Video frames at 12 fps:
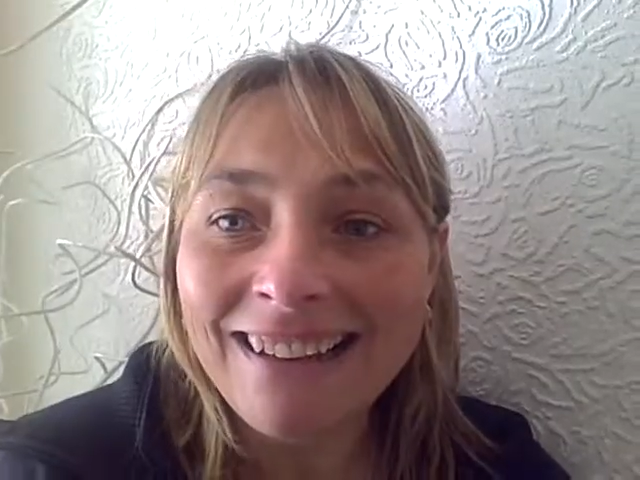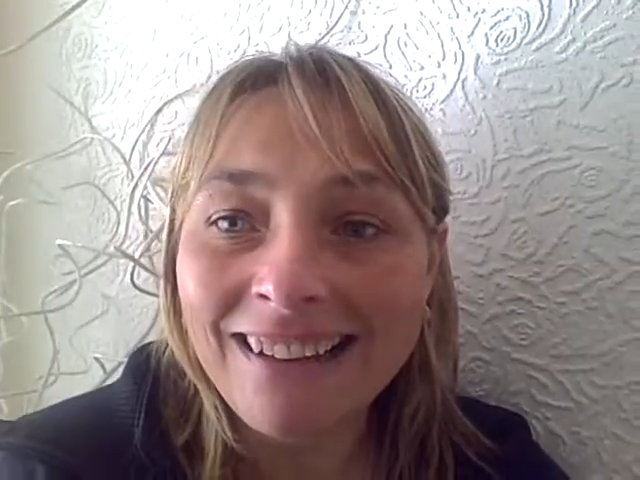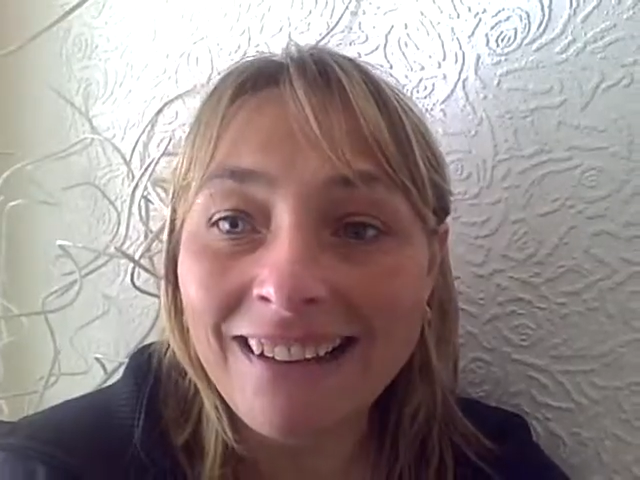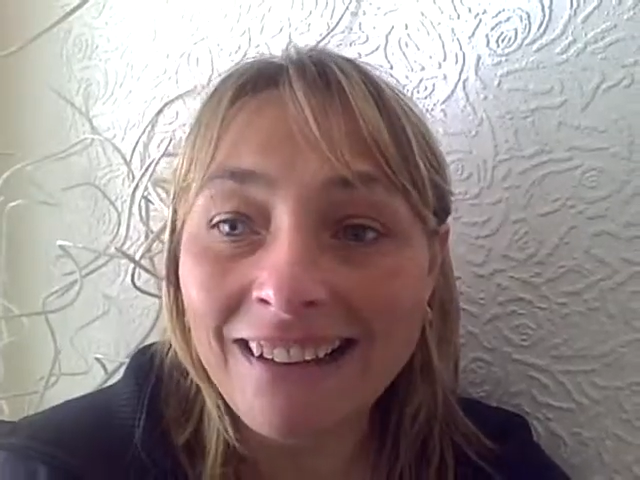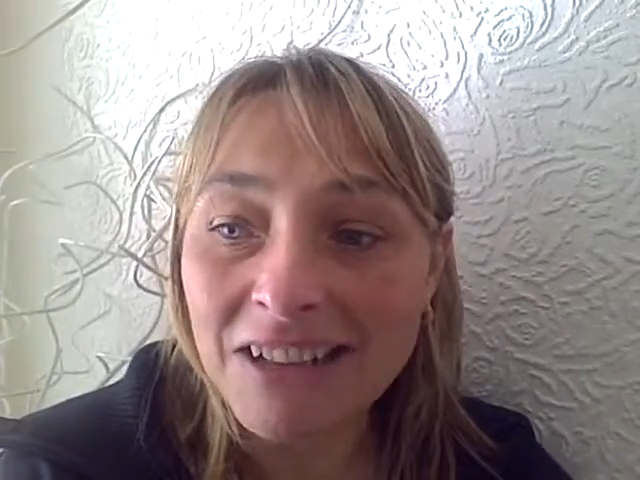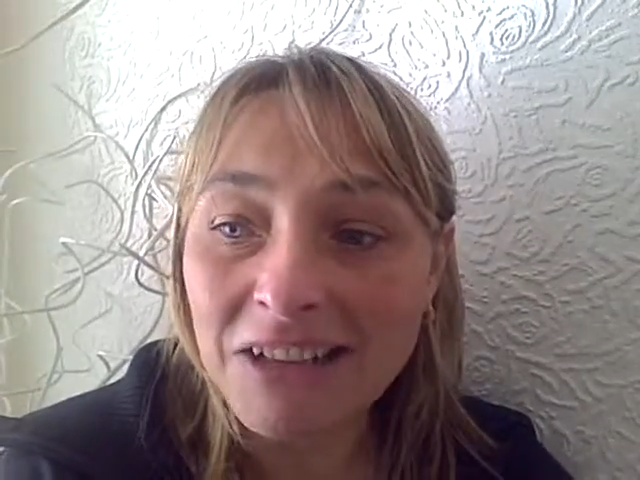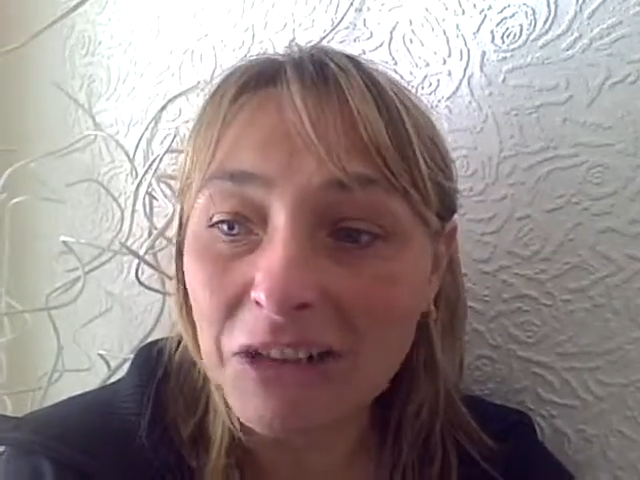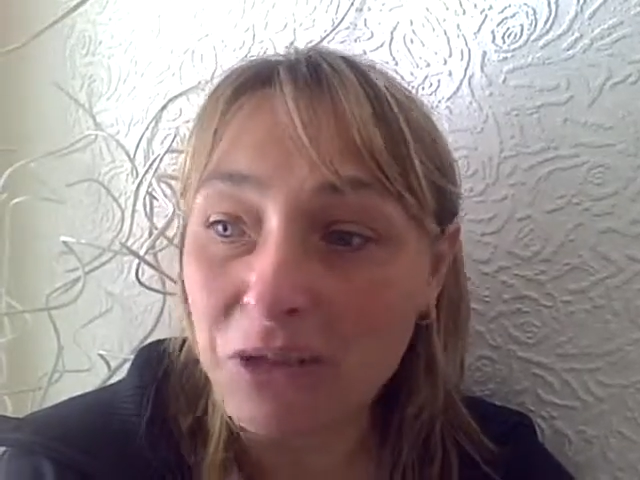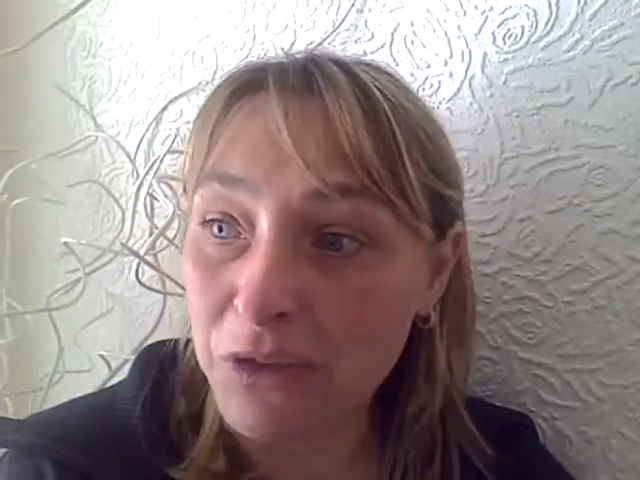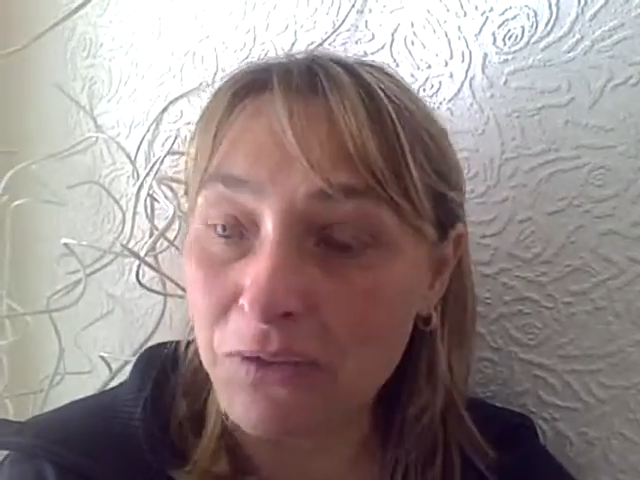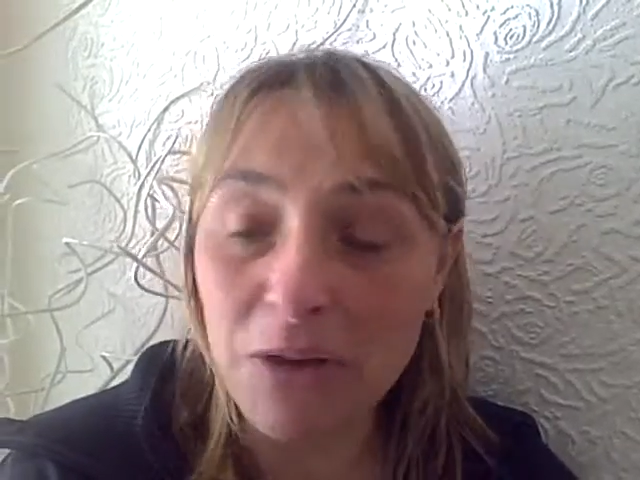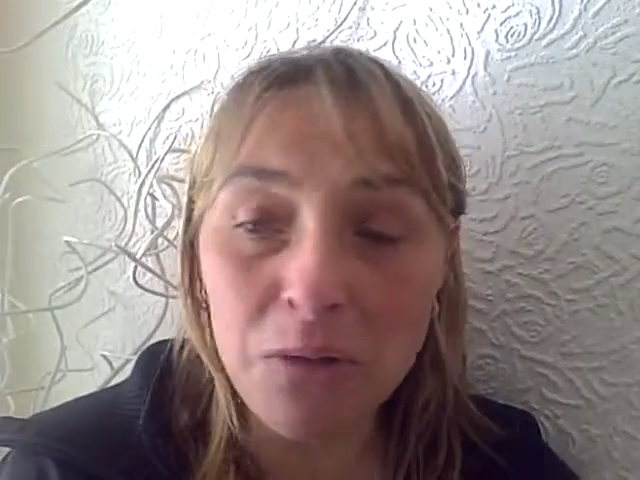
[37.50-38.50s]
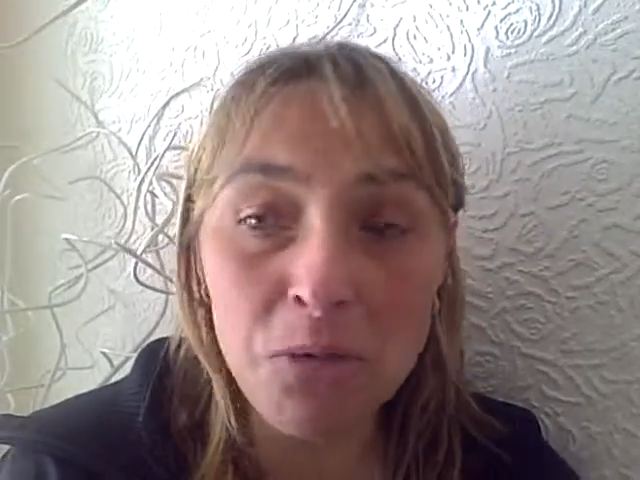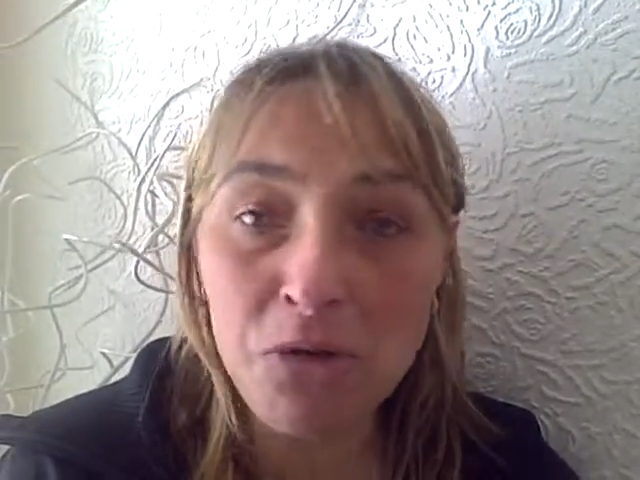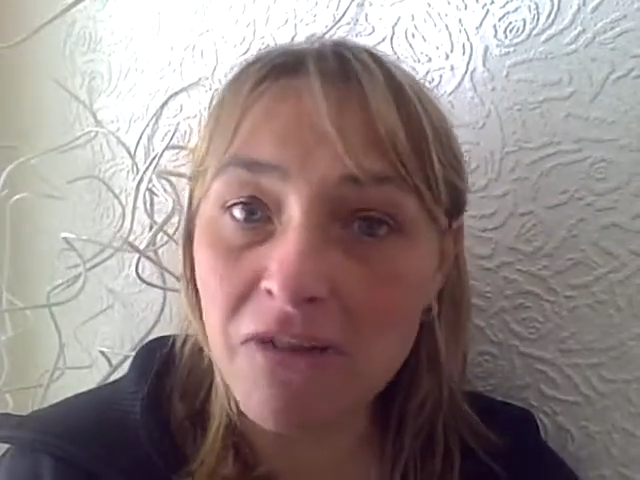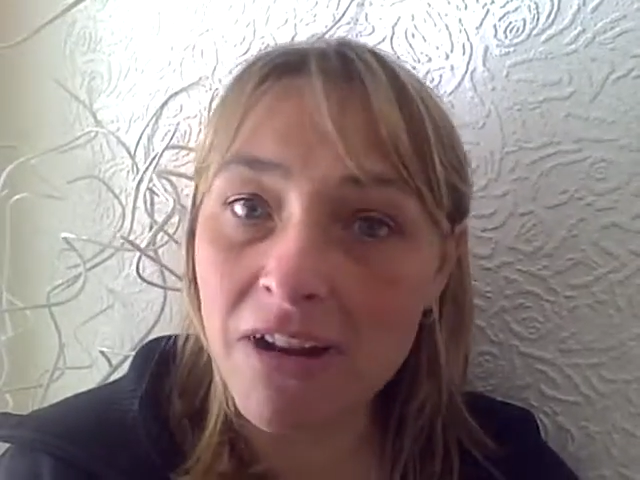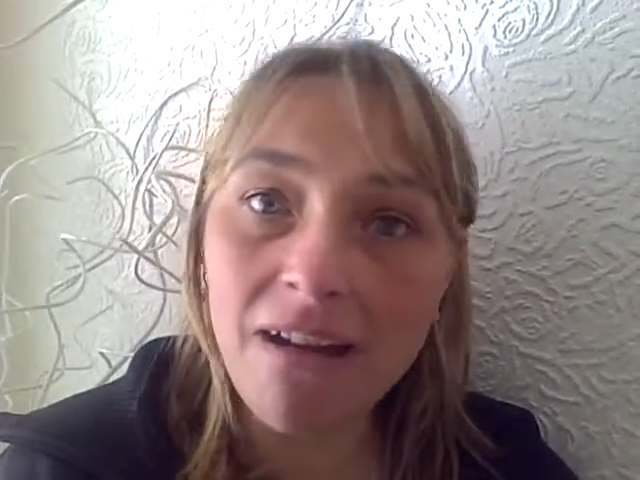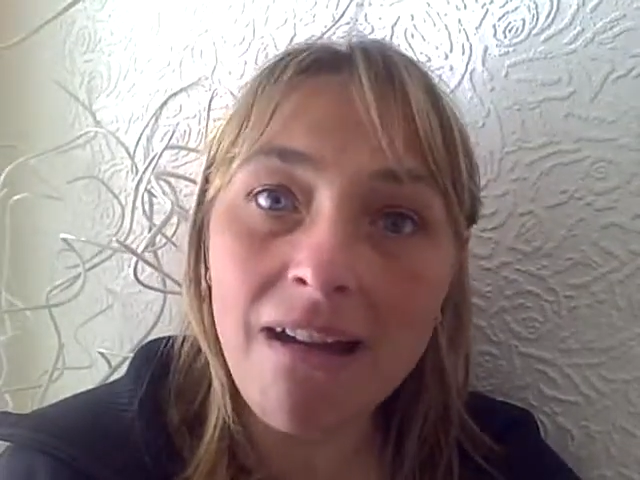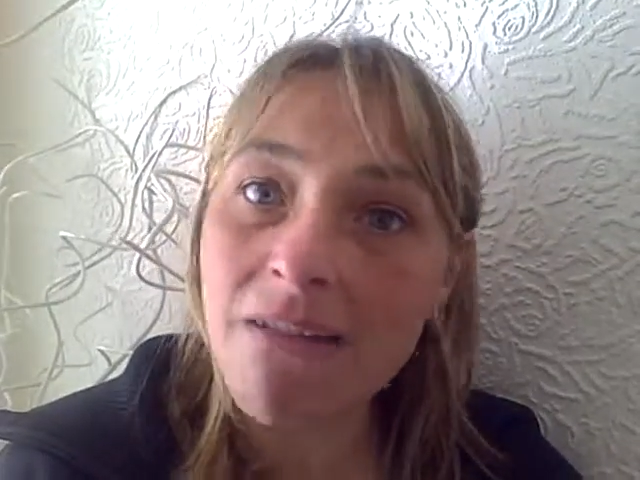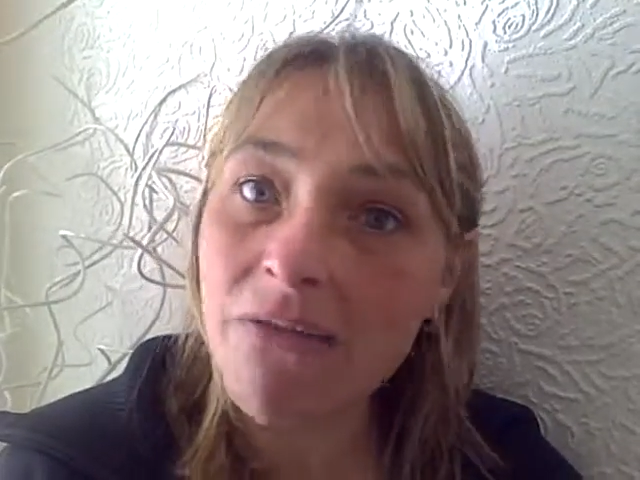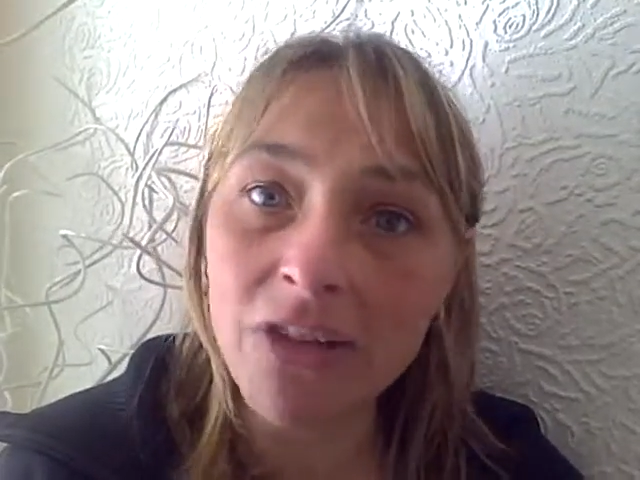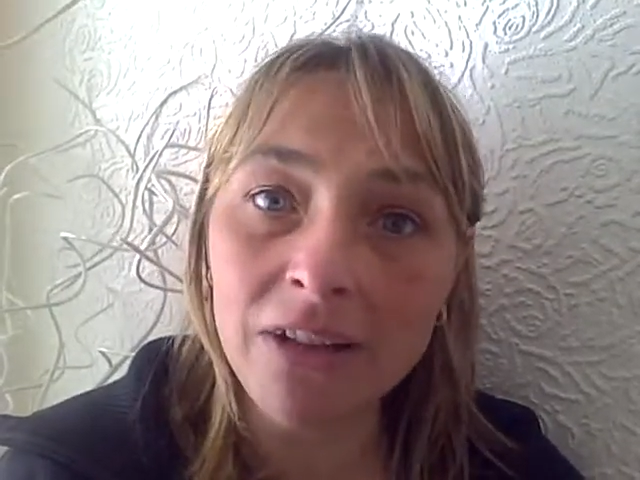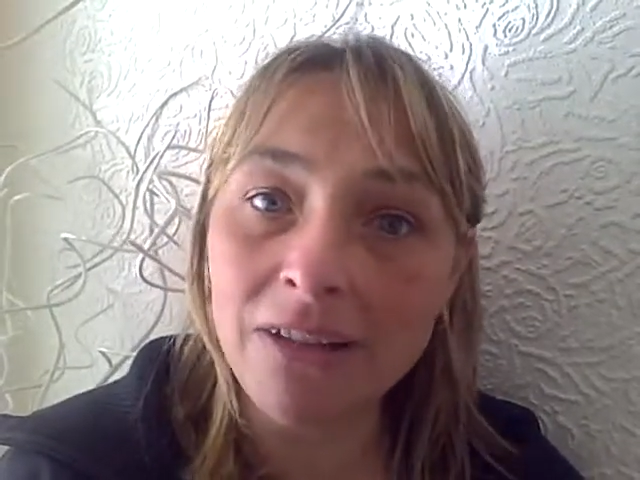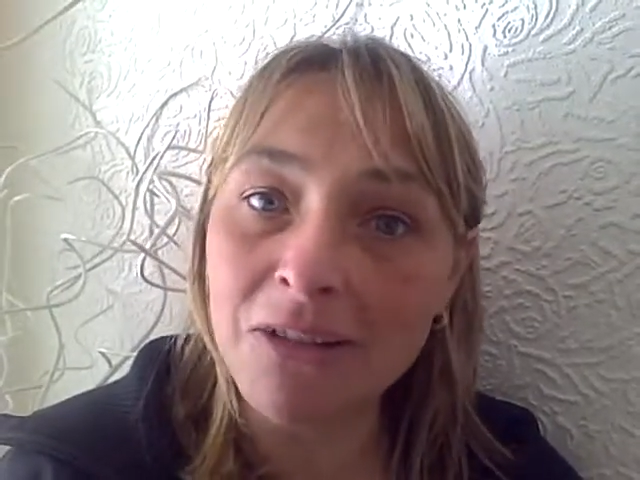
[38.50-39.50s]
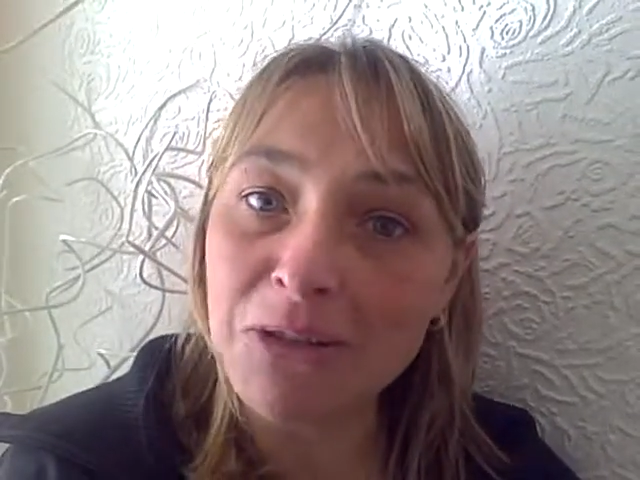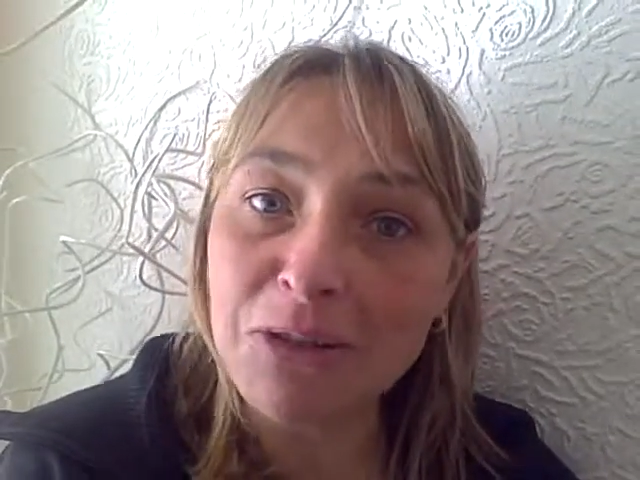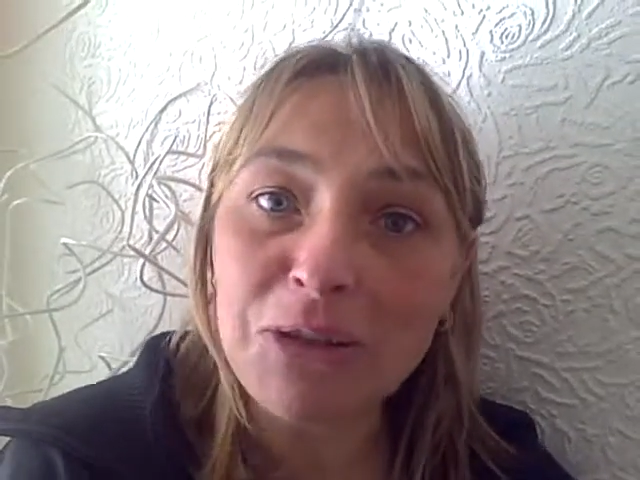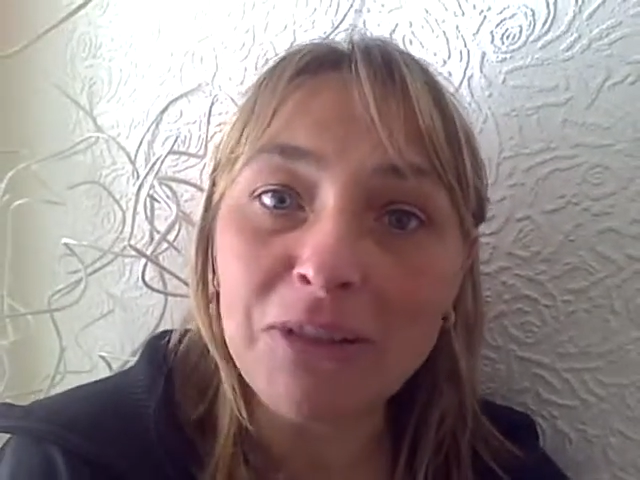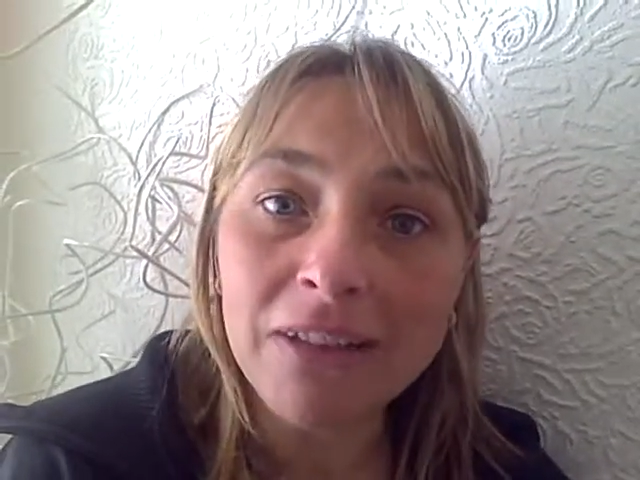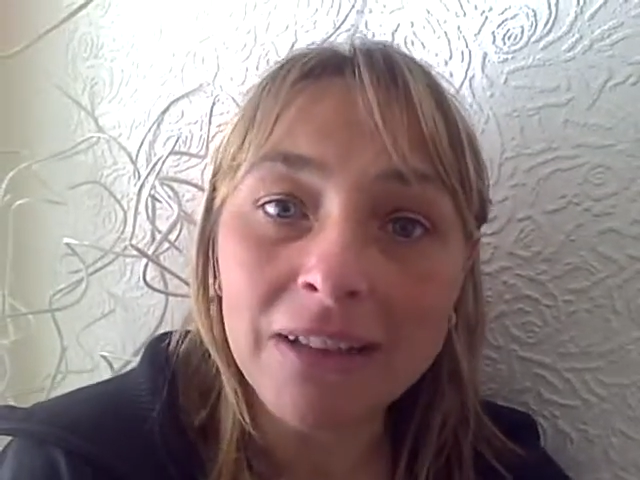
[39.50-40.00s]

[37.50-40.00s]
And I just feel more alive than I used to.